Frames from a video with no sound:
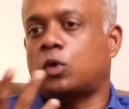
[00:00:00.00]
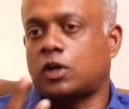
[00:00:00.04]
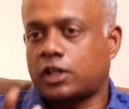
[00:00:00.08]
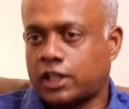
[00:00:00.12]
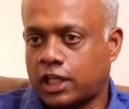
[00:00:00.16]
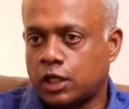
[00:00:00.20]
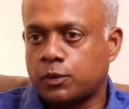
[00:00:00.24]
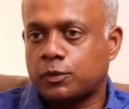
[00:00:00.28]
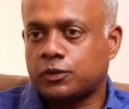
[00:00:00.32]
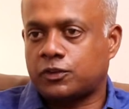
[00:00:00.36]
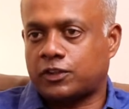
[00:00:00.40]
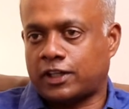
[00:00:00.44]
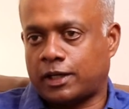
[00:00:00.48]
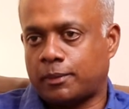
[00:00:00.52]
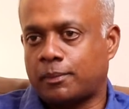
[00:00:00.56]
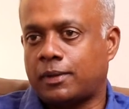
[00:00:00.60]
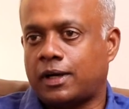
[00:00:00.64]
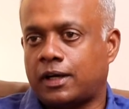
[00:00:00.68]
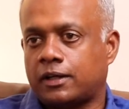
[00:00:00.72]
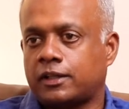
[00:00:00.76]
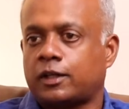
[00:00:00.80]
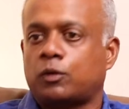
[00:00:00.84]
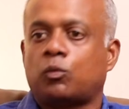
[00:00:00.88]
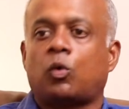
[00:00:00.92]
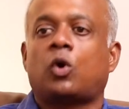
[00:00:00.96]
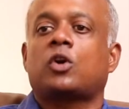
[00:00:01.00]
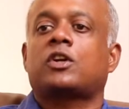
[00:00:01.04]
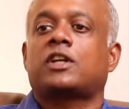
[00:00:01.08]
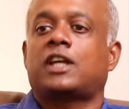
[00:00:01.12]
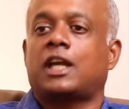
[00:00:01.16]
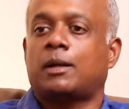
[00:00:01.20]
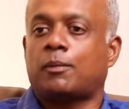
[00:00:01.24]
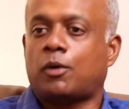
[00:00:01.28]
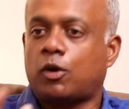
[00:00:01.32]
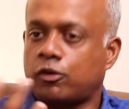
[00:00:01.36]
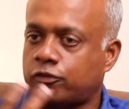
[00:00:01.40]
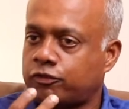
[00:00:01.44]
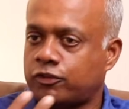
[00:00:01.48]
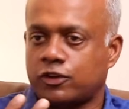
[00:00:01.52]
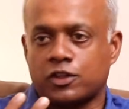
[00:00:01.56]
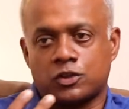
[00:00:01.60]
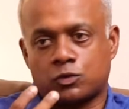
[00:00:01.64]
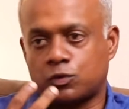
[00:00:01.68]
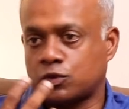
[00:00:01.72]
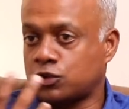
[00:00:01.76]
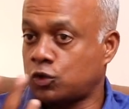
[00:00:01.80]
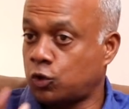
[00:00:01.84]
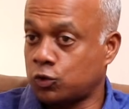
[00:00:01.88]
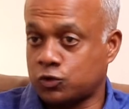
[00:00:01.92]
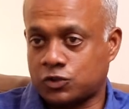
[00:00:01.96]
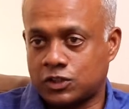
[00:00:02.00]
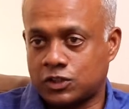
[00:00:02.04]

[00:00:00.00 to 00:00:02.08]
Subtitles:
of working with Rahman and what came out first was